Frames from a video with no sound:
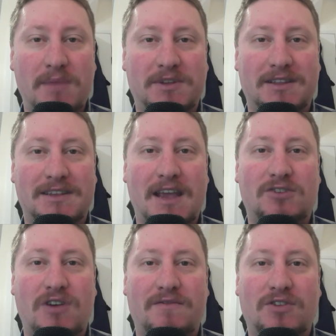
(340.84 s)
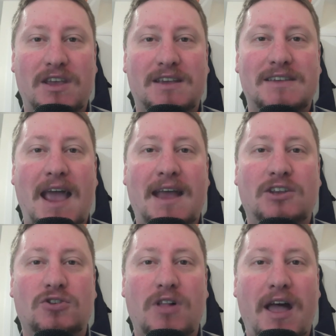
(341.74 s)
to the Tech Travel Geeks and
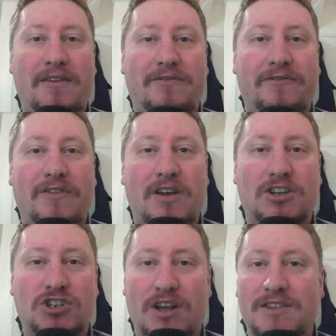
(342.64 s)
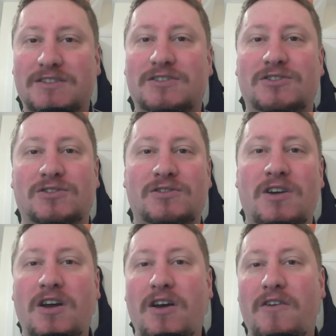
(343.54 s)
you'll have a chance to
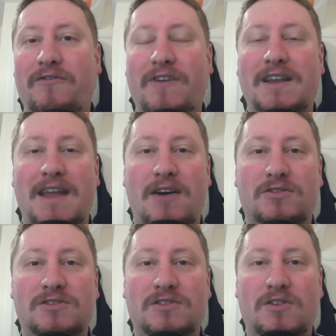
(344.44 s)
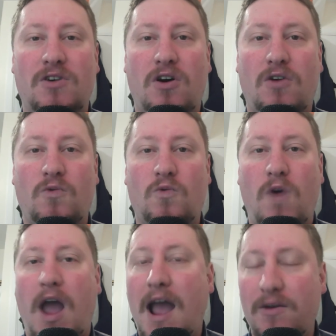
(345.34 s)
find out
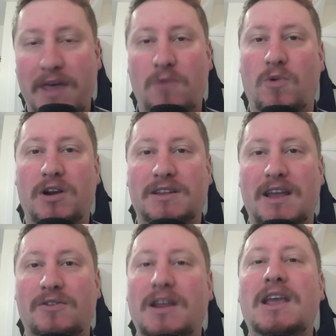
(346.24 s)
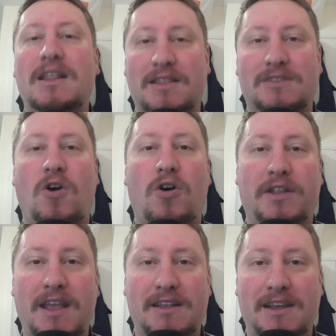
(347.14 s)
how that worked out in the
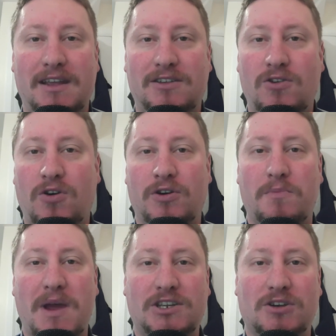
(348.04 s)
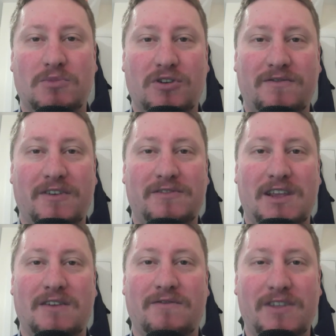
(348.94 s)
dedicated Honor Magic Book
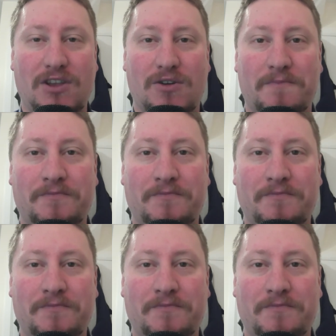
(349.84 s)
15 video.